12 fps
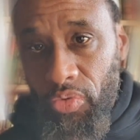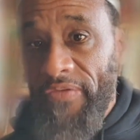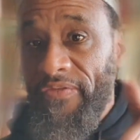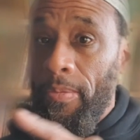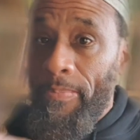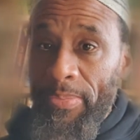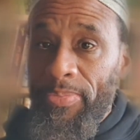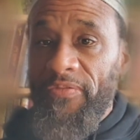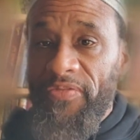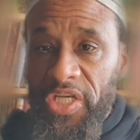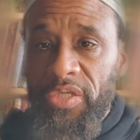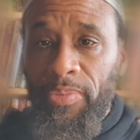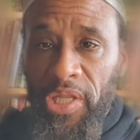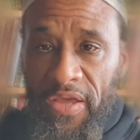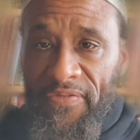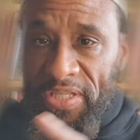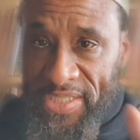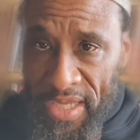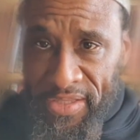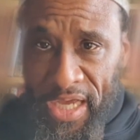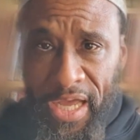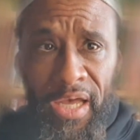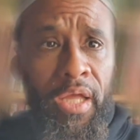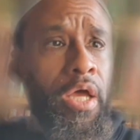even the people of disbelief in
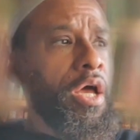Zandaka,